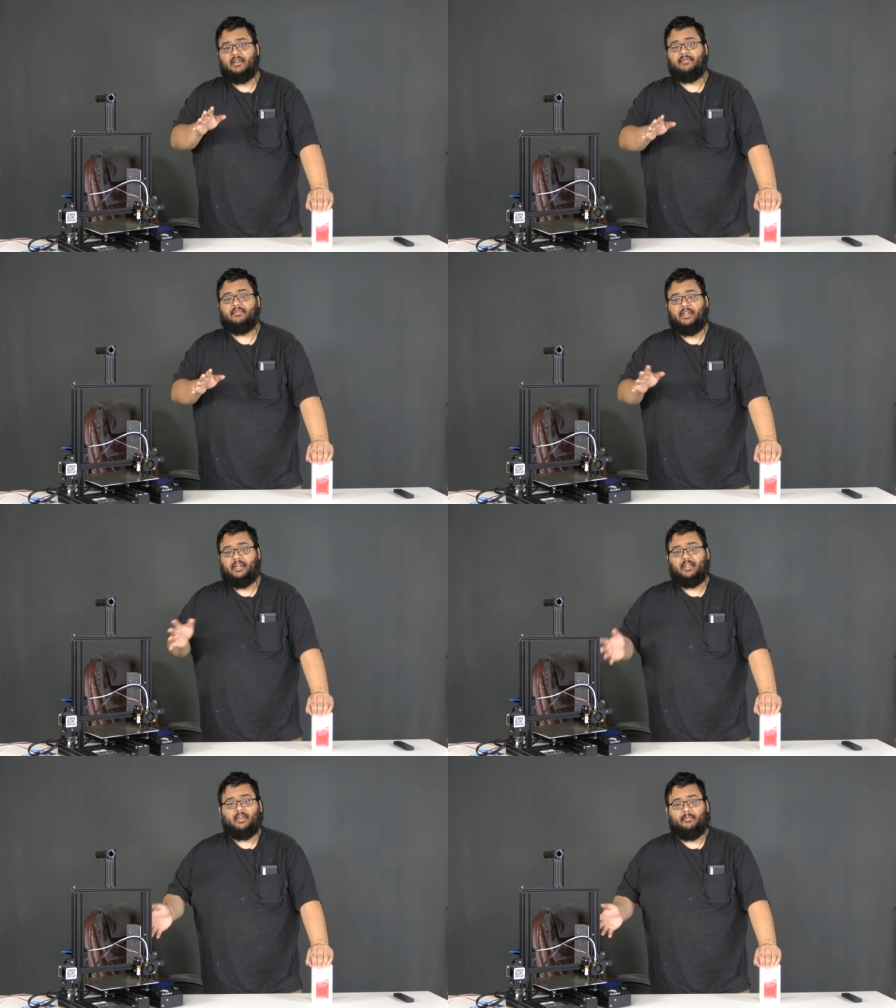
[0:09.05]
of
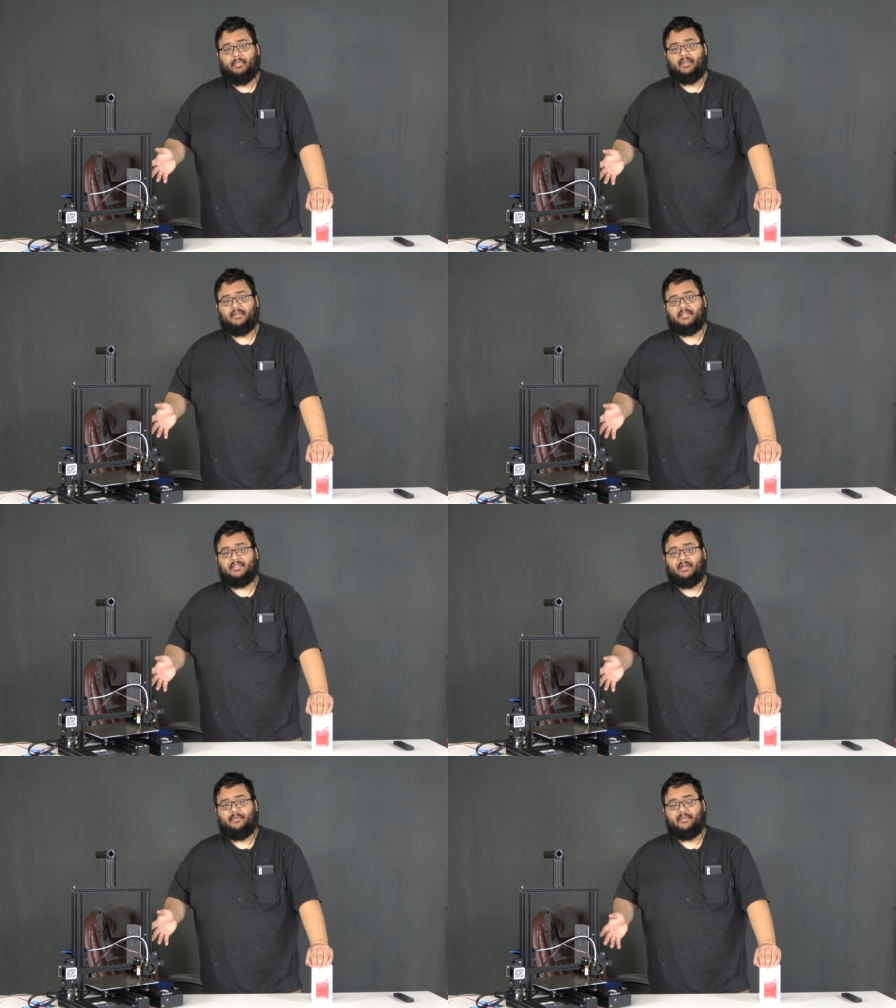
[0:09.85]
cleaning a build
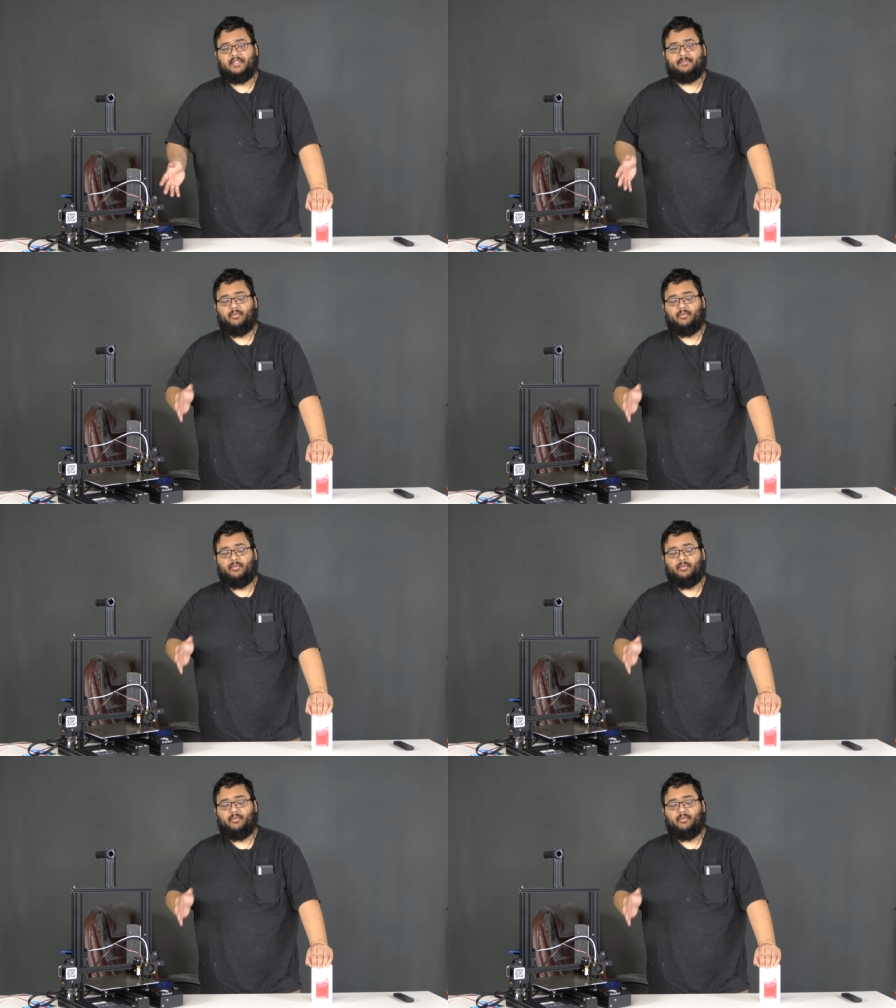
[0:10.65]
surface,